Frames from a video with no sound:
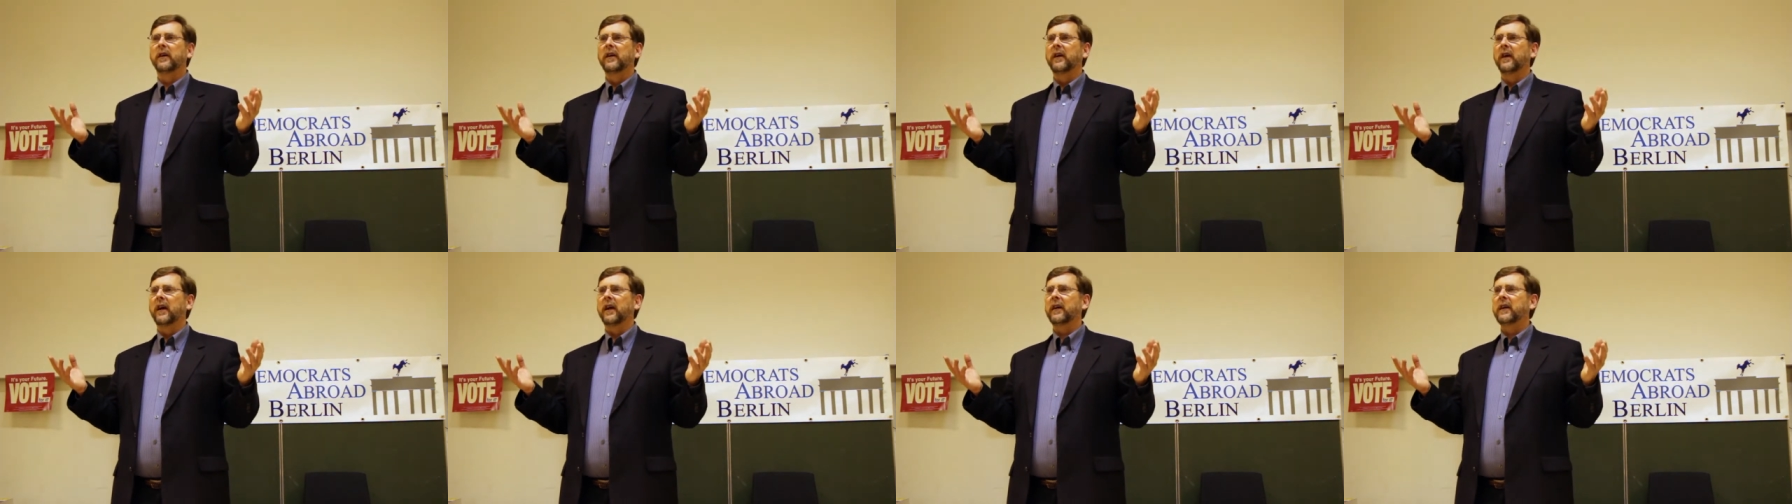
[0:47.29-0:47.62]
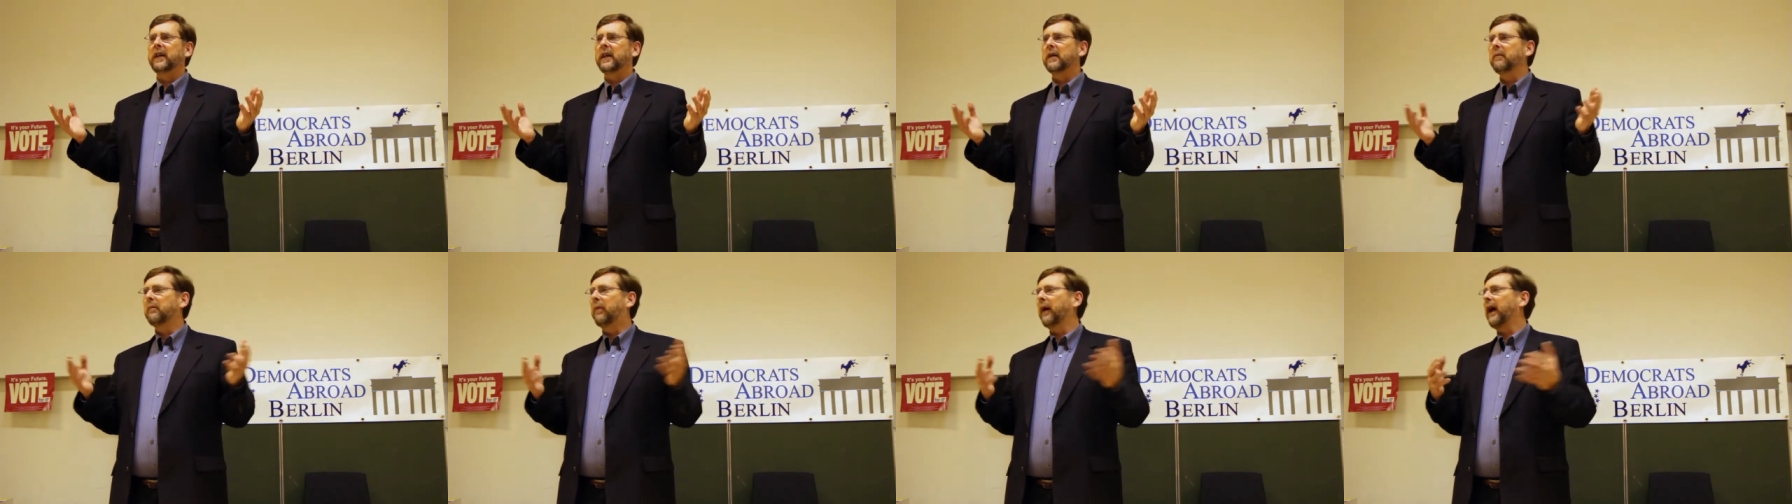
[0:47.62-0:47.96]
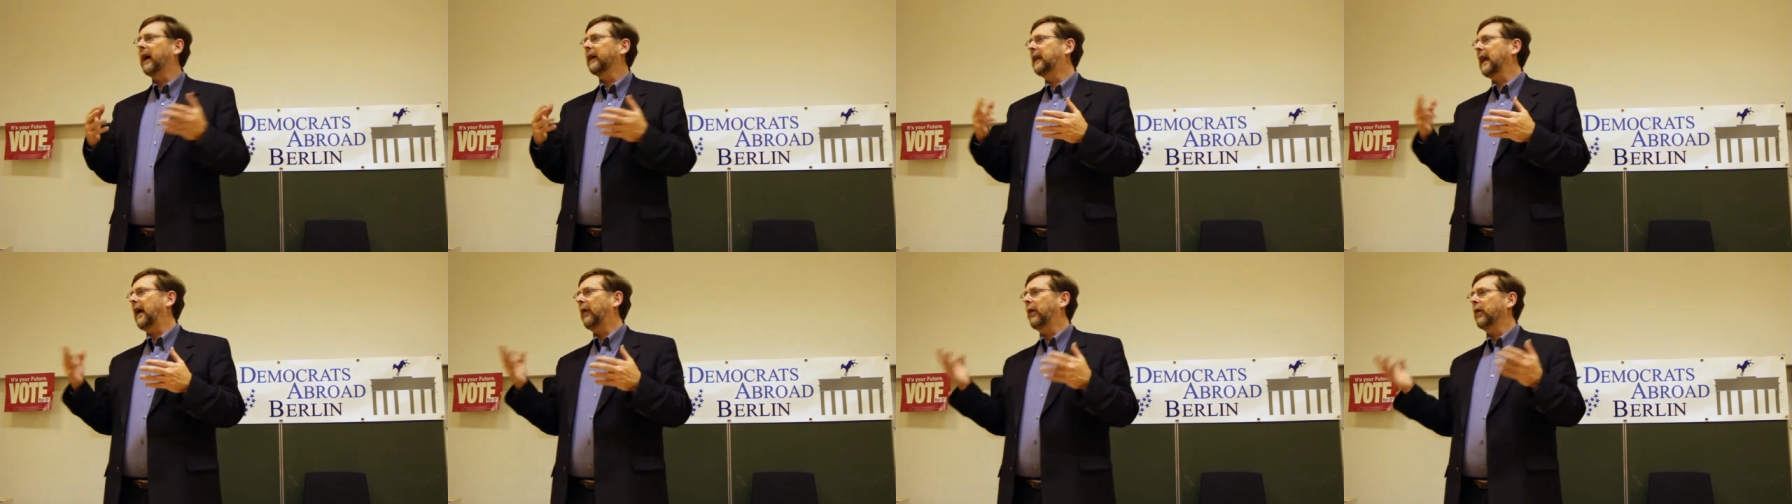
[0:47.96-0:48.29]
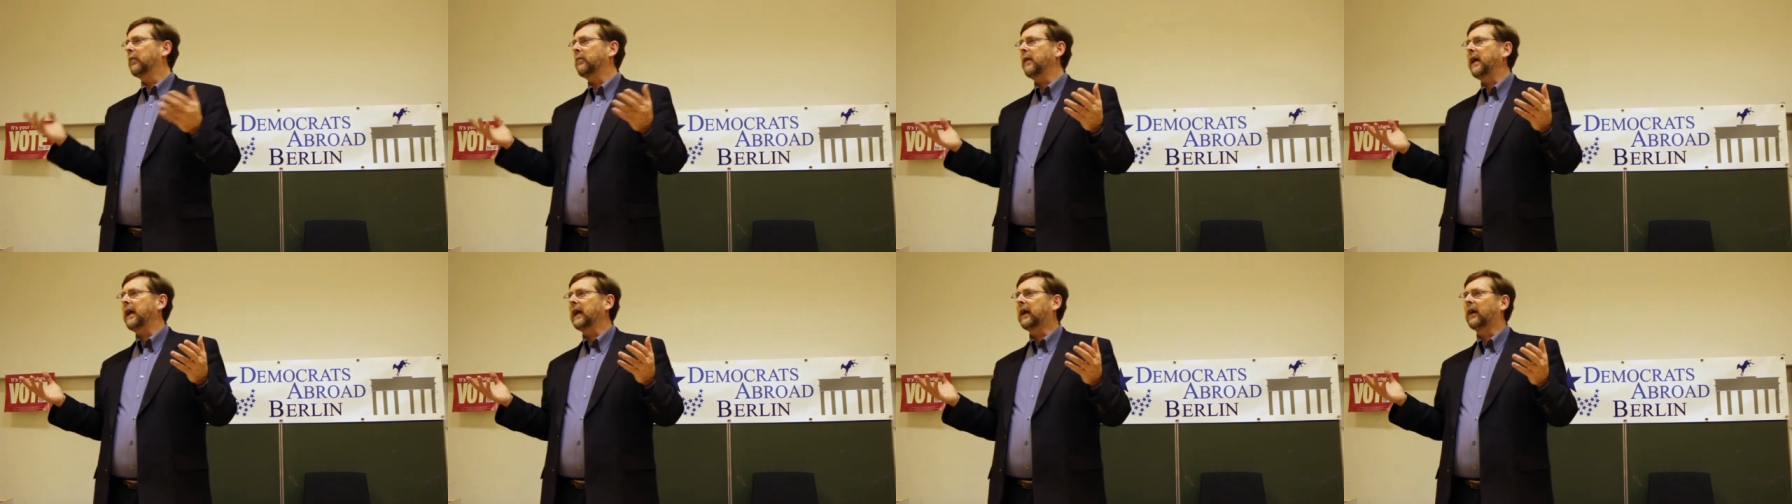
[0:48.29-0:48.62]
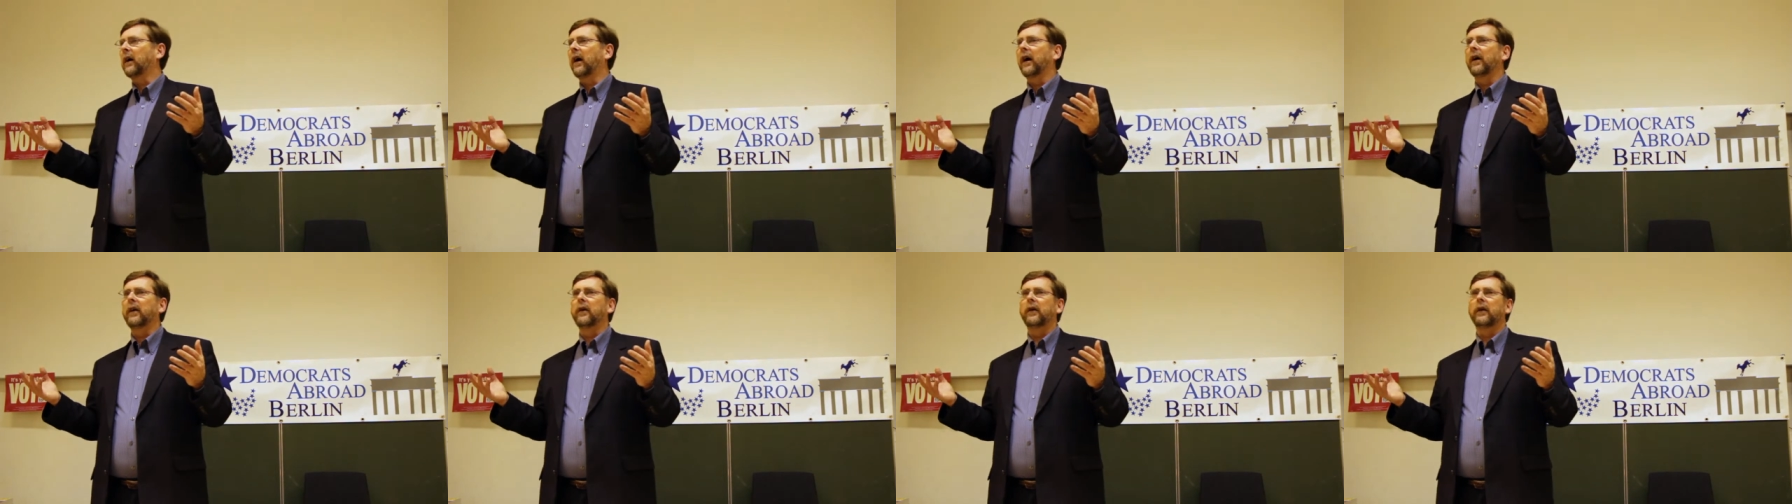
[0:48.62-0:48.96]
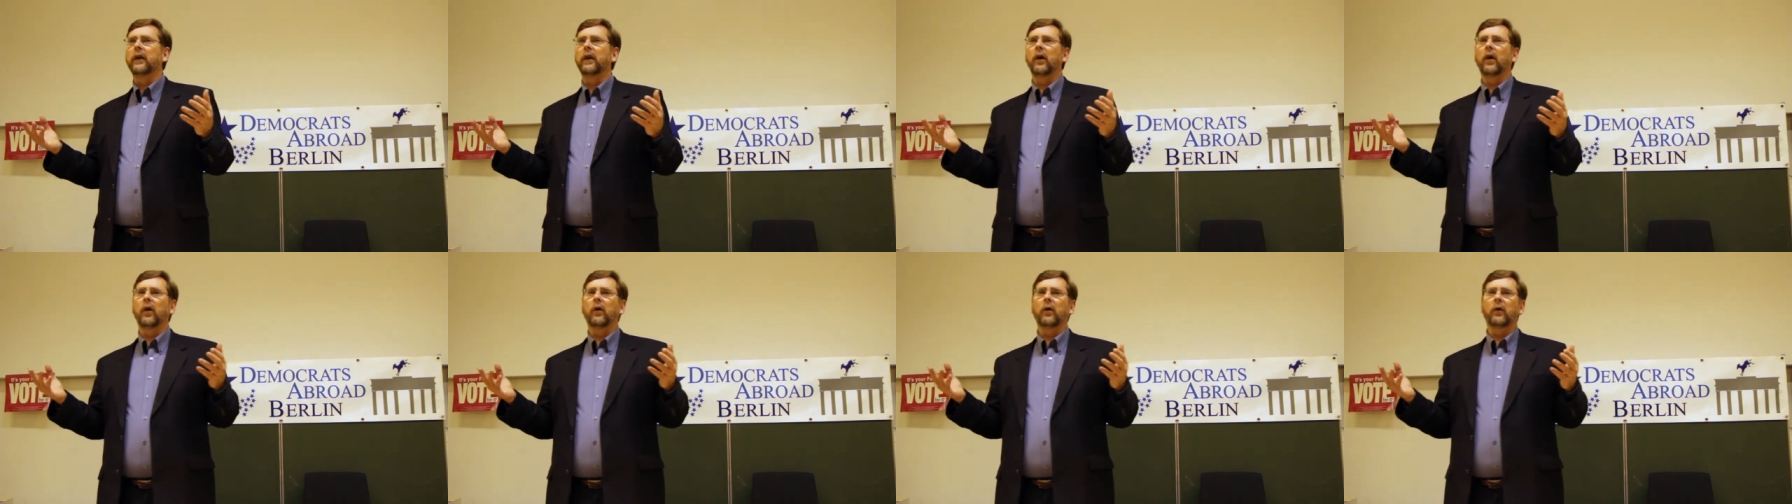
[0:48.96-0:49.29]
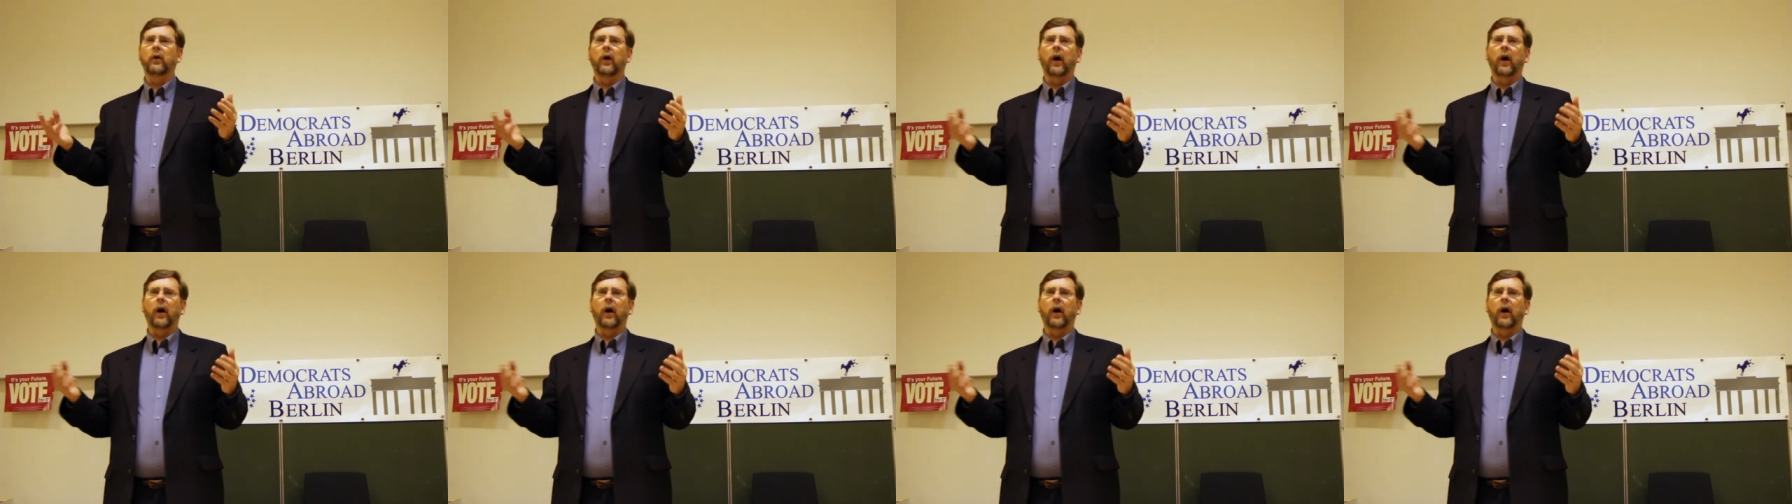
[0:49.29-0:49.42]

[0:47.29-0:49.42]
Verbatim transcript: And the impact that would make on, you know,